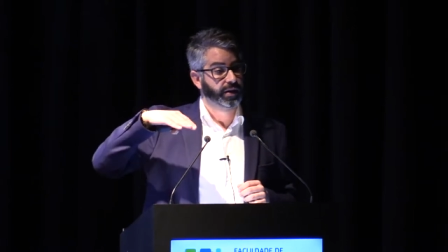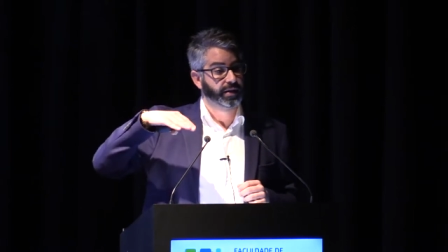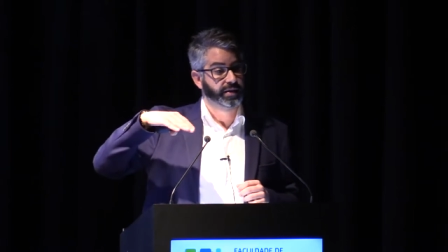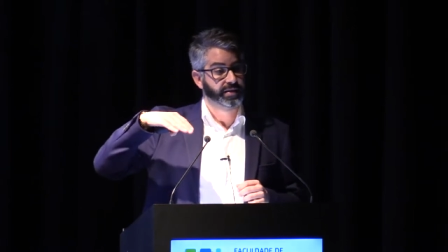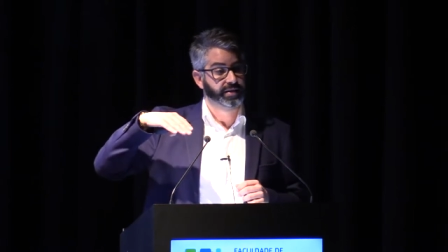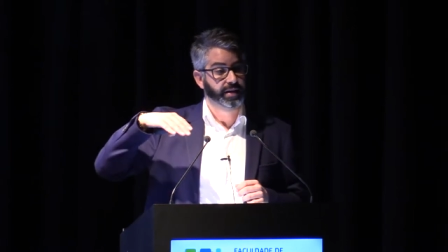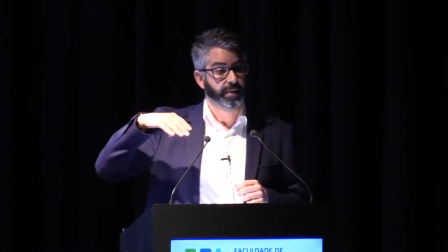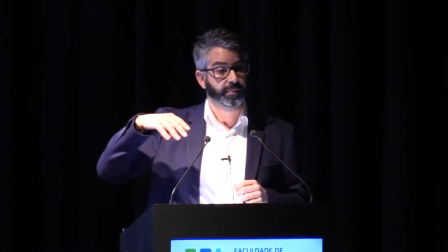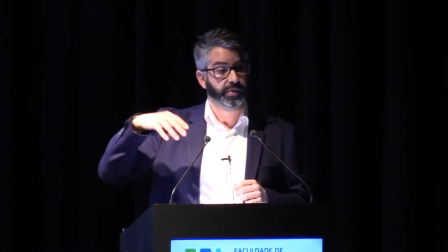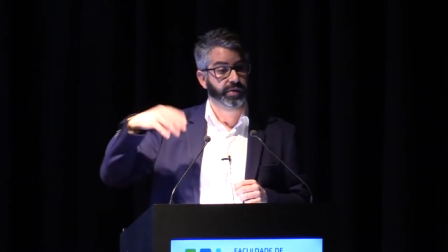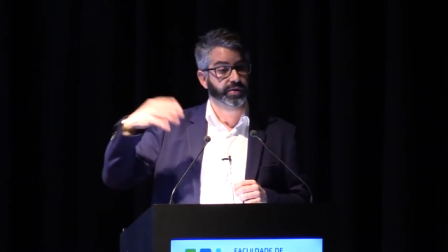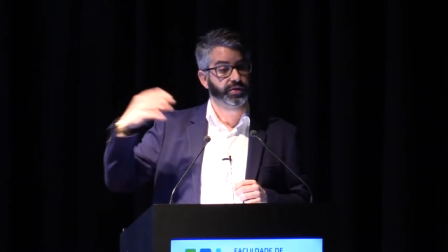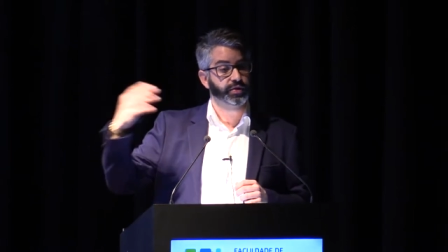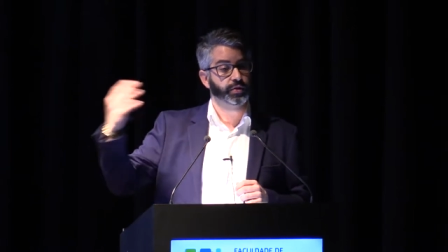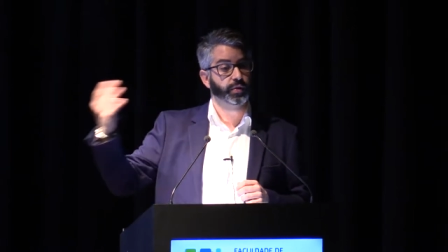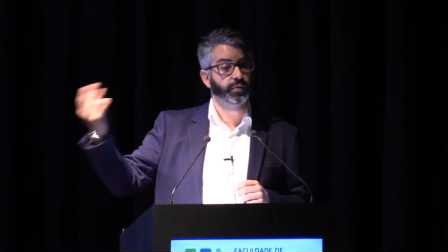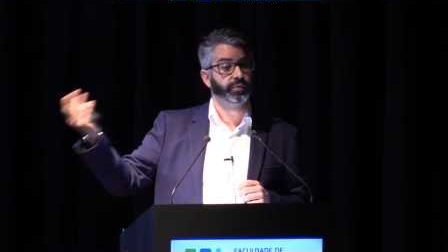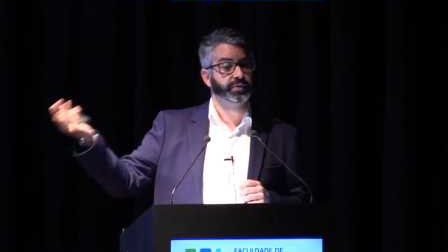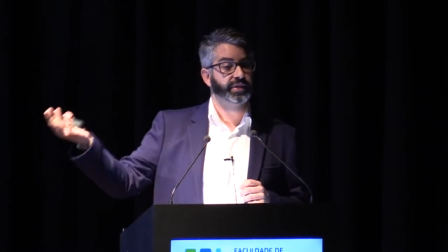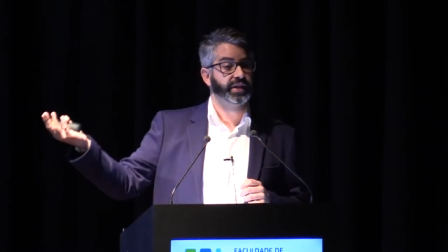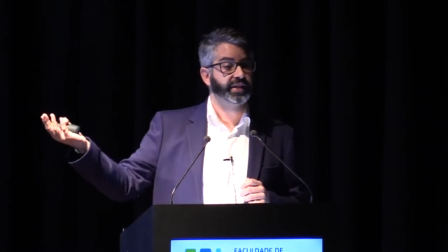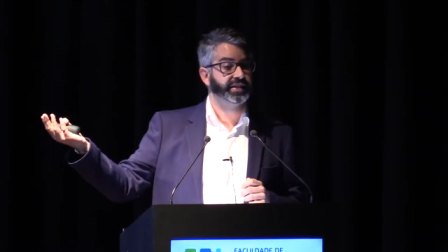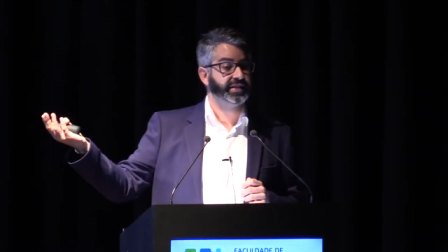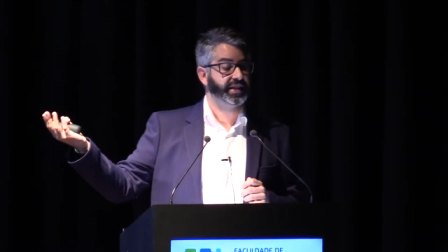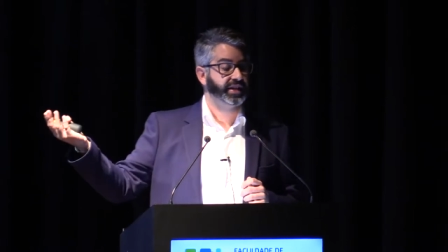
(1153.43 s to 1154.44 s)
samples,
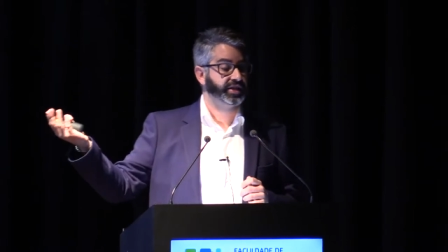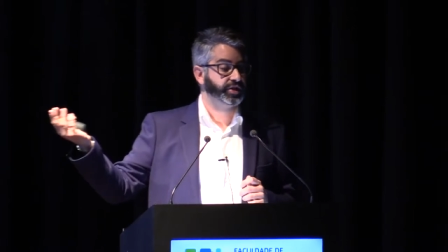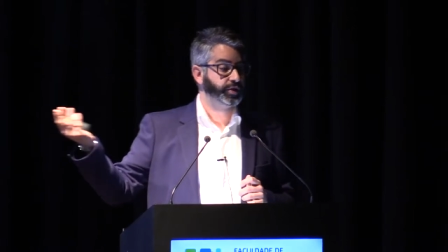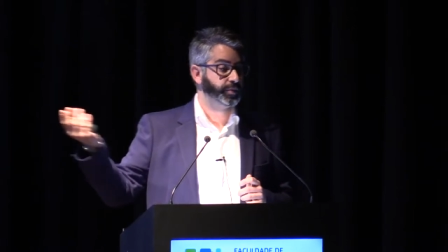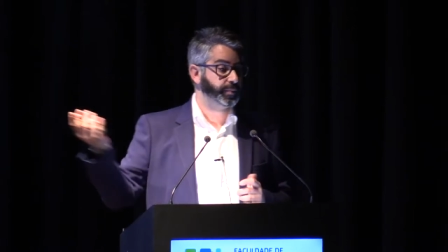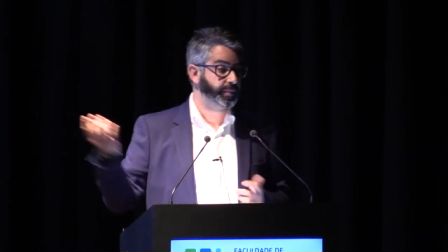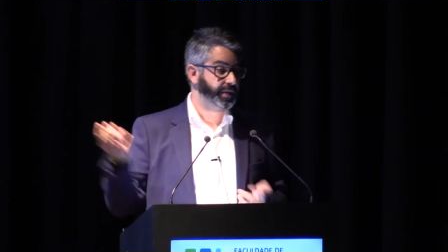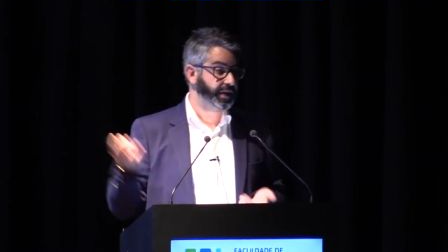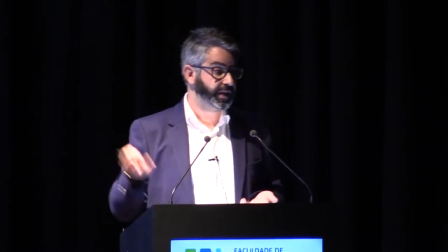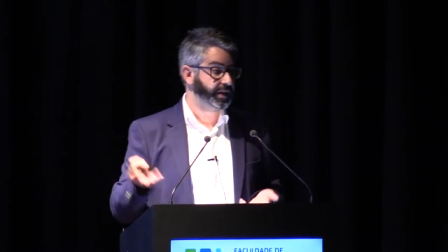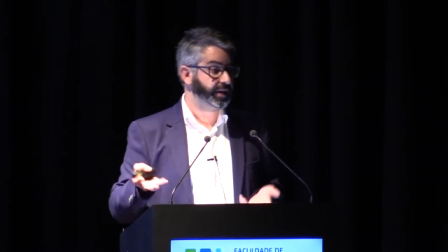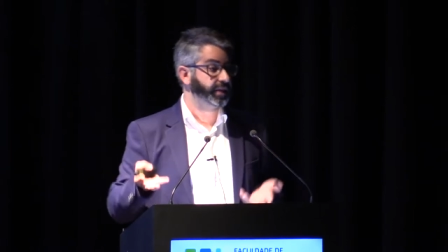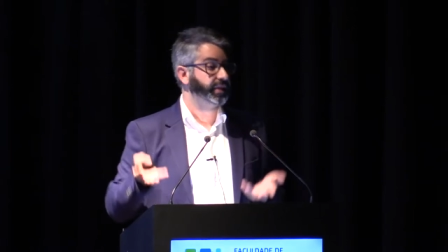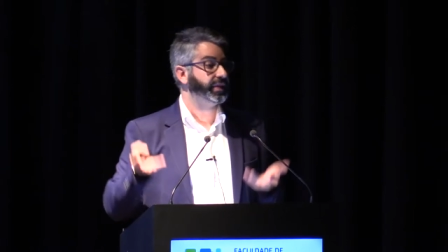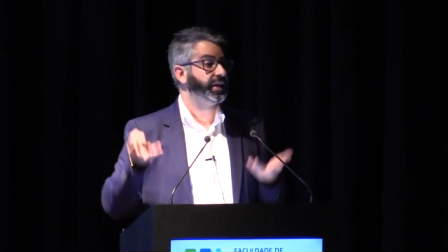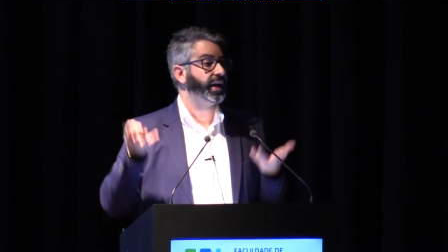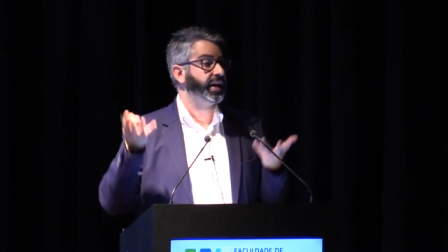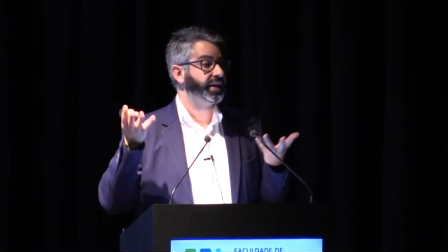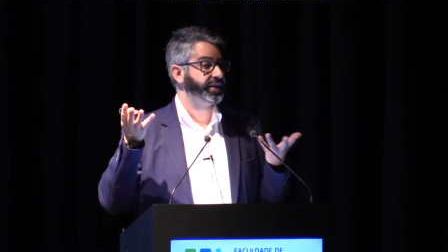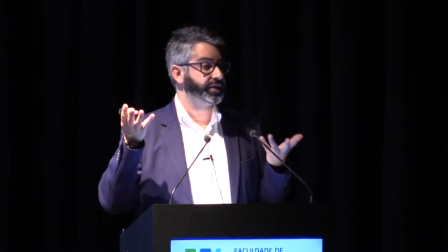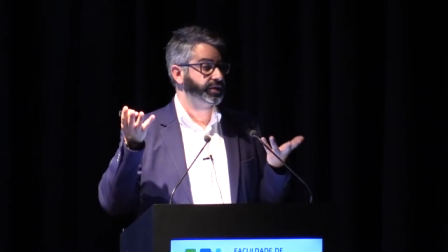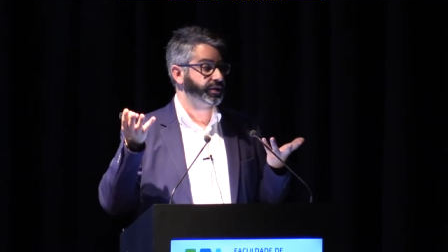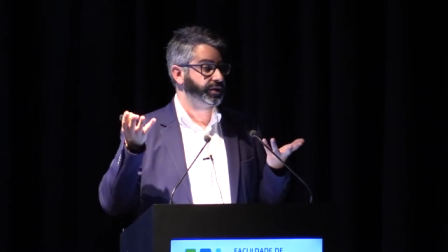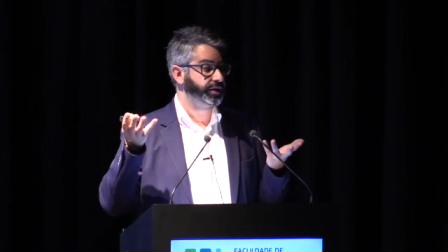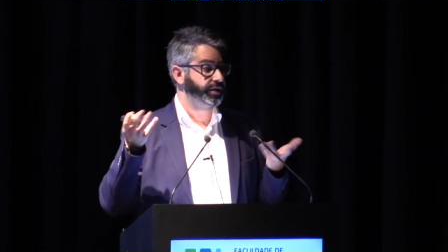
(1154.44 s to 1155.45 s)
so they tend to be
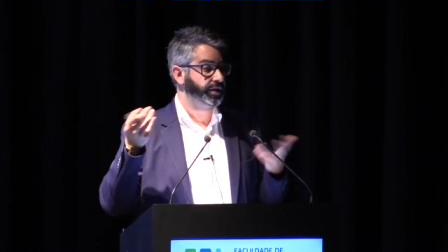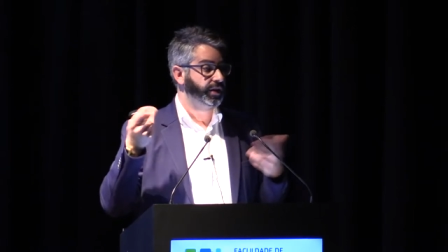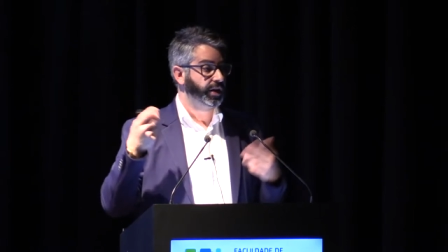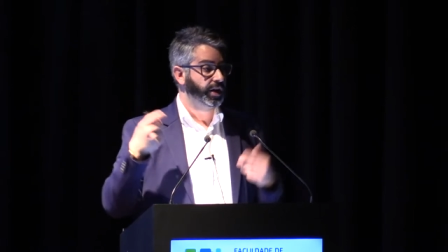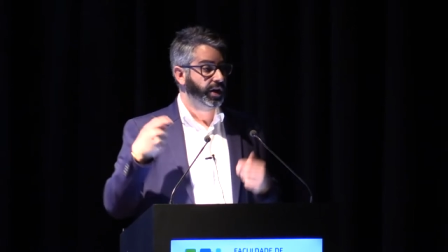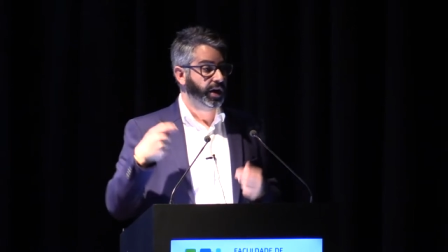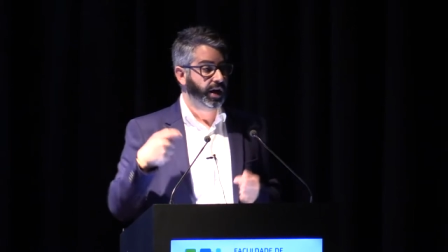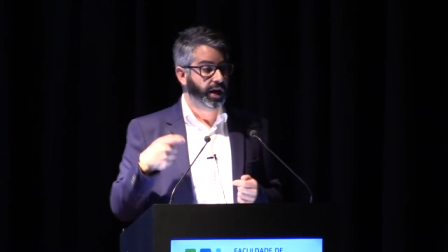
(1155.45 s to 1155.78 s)
lighter